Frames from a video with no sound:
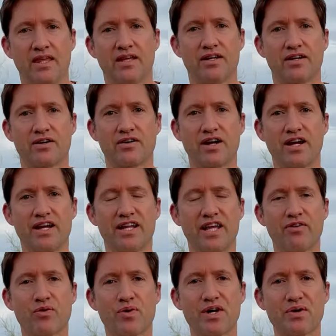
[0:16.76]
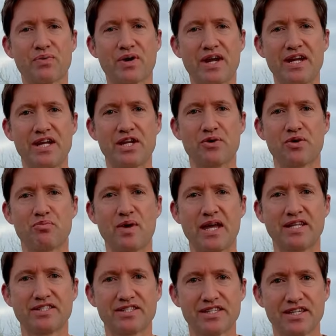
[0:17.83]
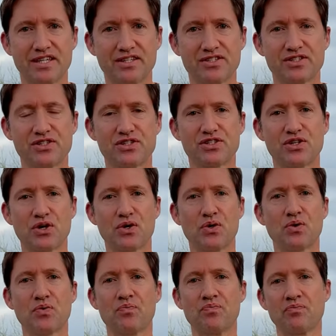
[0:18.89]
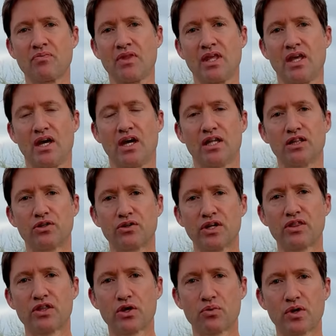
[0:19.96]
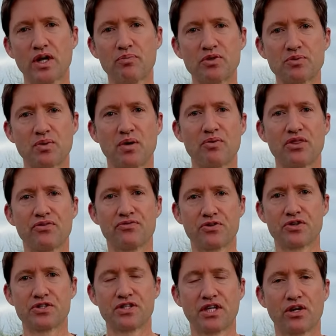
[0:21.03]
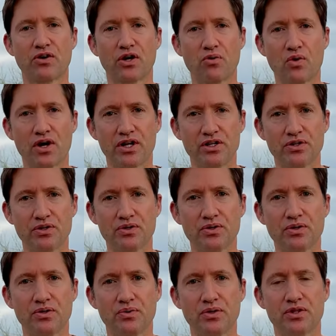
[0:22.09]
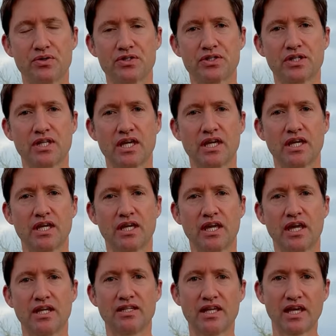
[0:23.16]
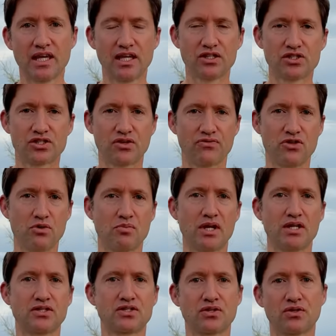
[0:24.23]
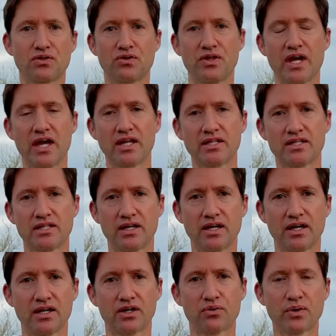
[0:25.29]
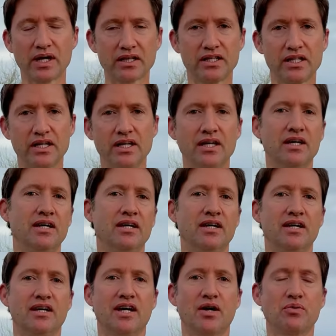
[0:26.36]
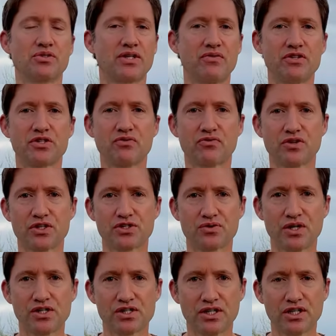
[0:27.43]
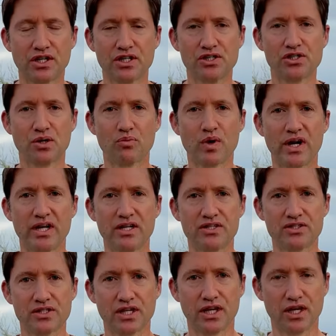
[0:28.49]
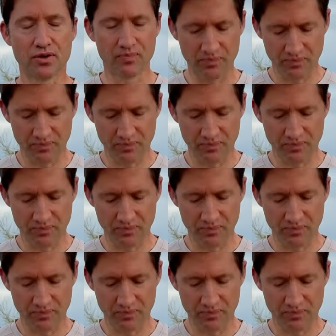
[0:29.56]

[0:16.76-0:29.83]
All right, hey everyone, Ryan here with Pan Slings. Learning the grip is probably the first thing you're going to want to do with your sling. And taking just a few minutes to learn that correctly will save you some frustration. You can jump right into slinging.